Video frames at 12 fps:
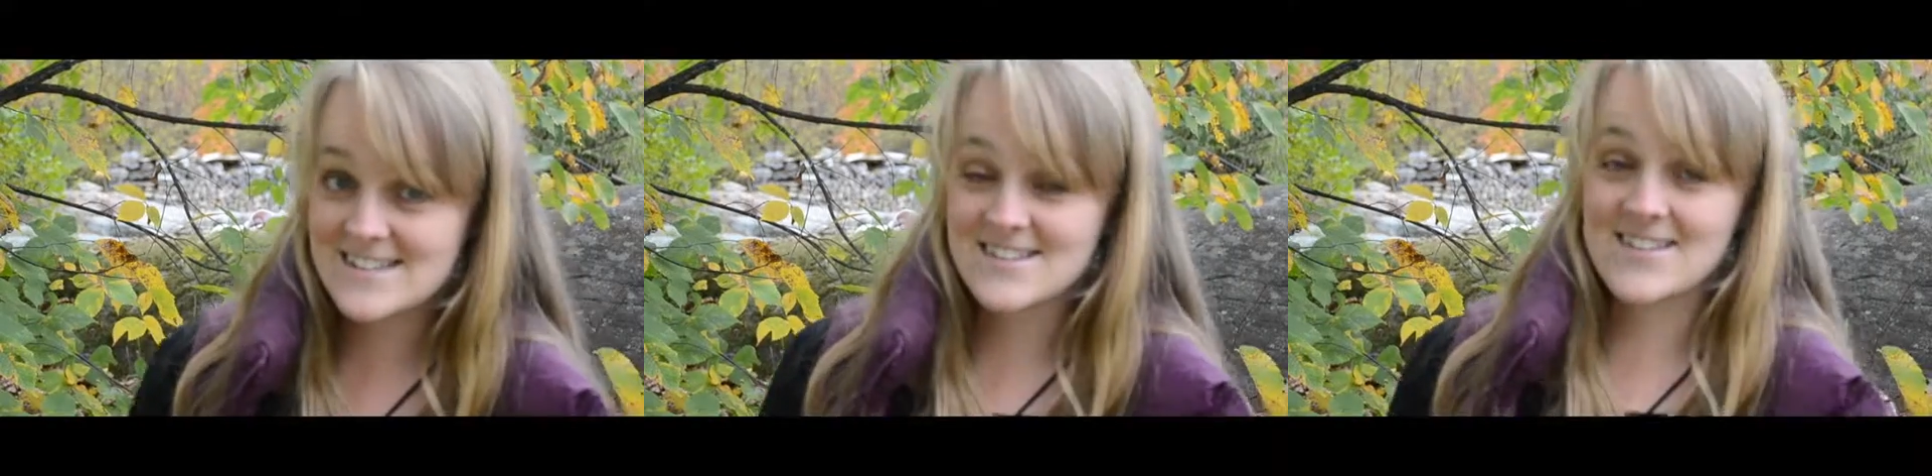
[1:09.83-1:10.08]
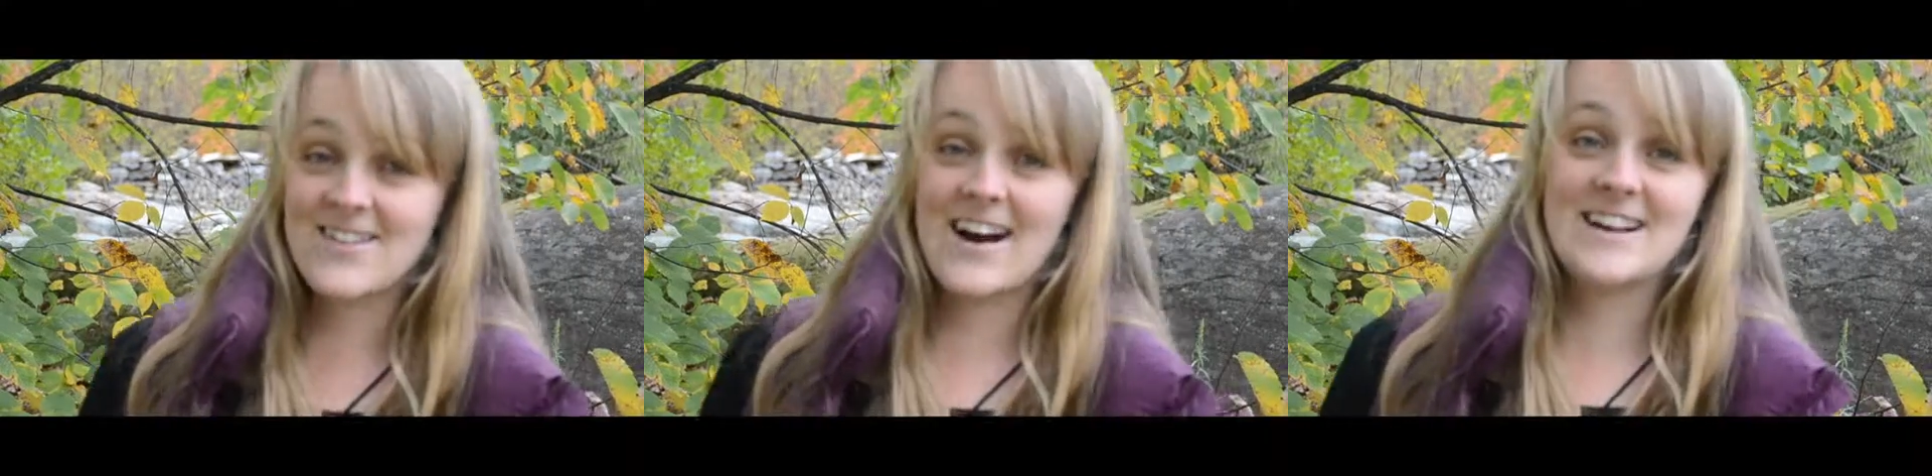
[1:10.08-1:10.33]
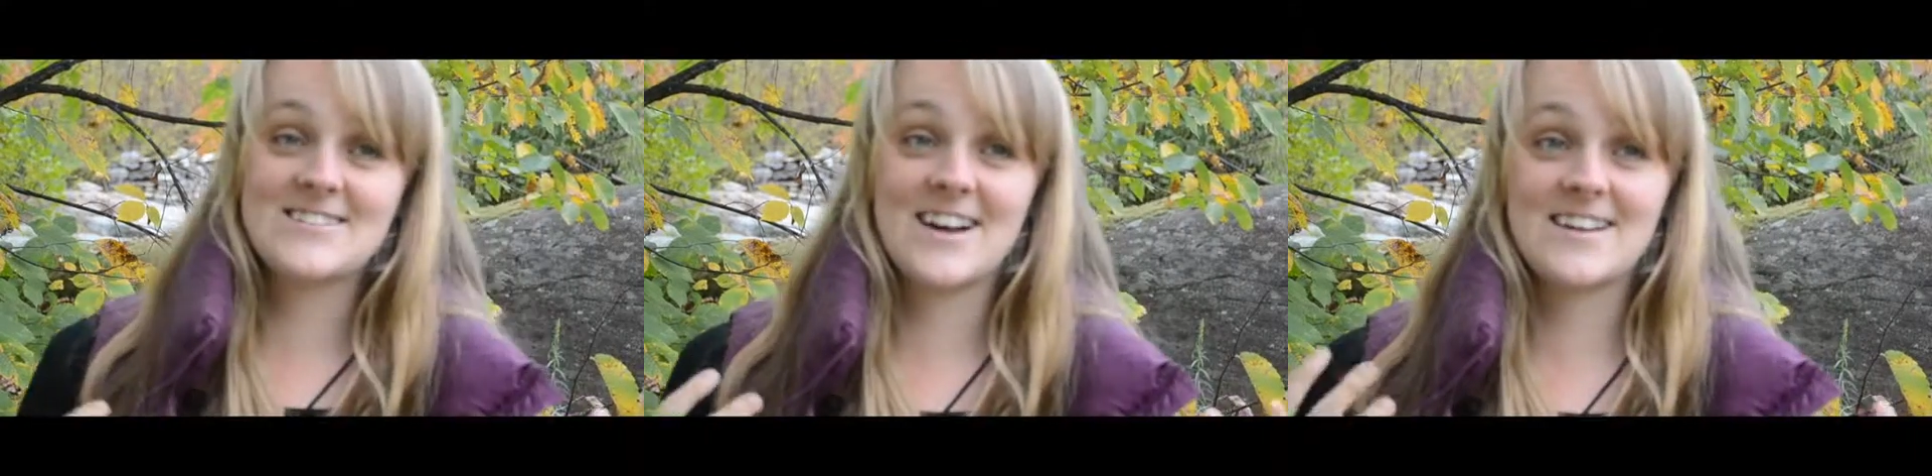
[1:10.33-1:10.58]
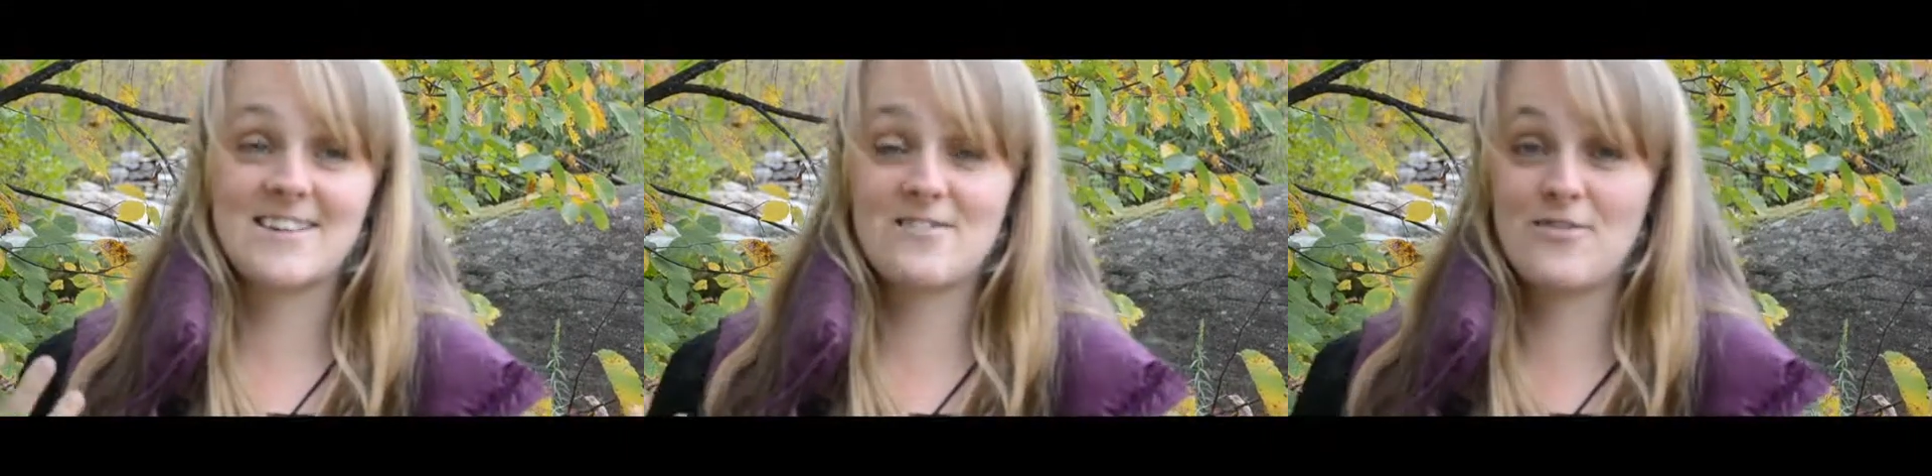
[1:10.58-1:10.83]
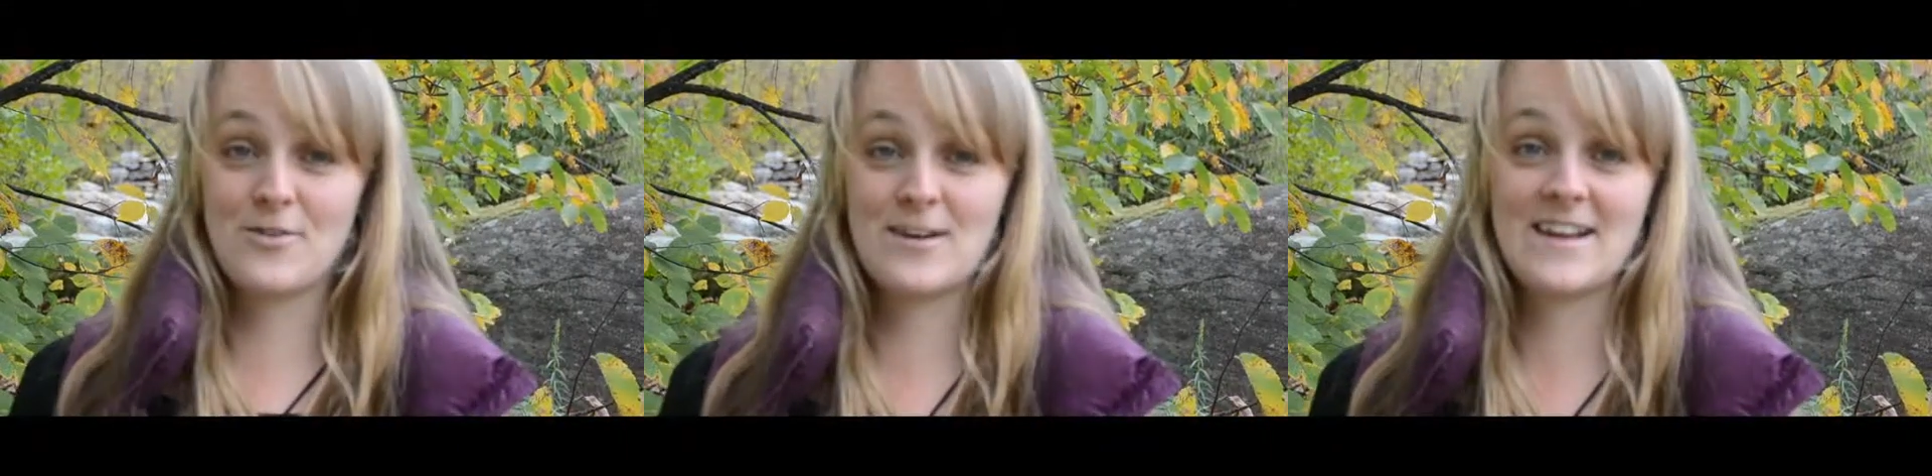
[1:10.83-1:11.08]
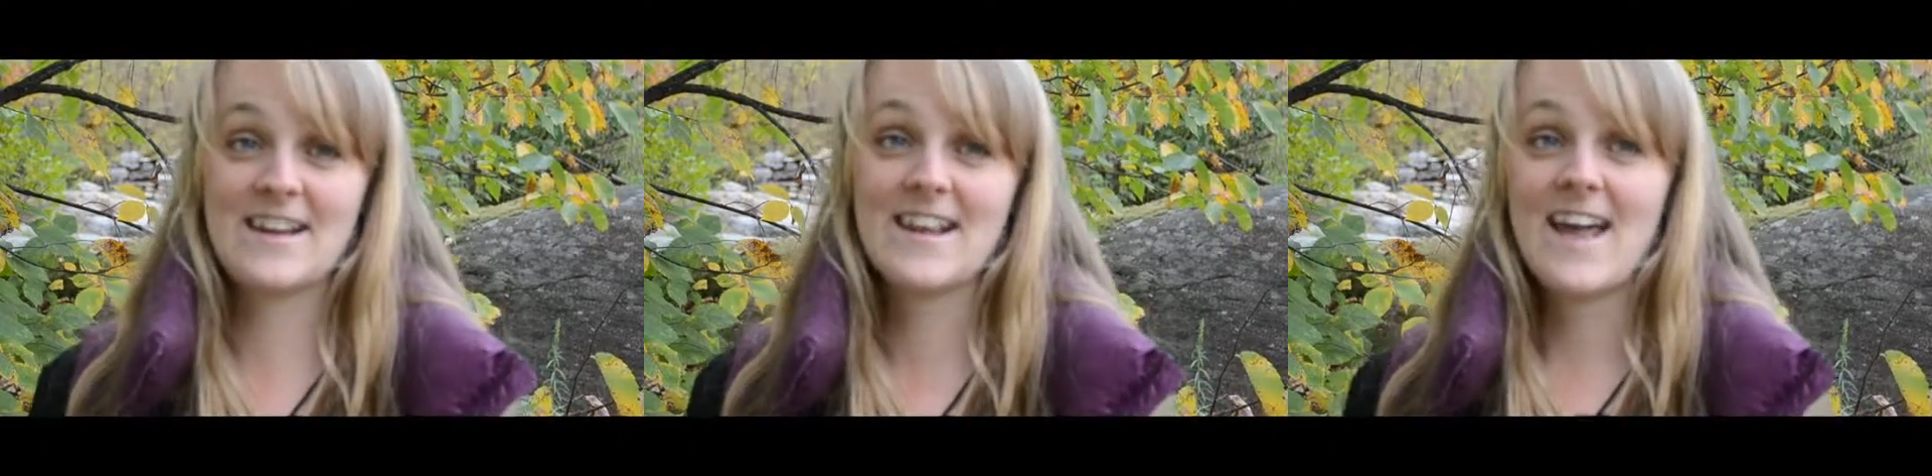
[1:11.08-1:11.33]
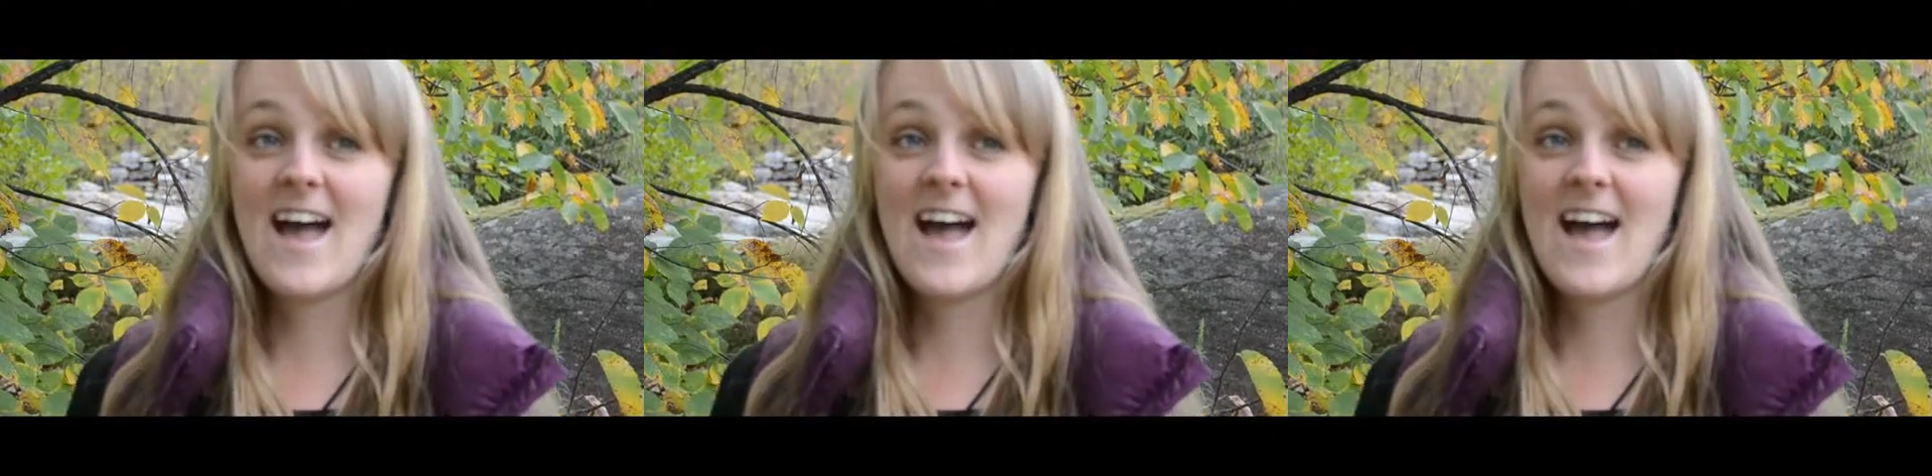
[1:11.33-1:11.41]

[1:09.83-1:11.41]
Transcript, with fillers: so I try to avoid it.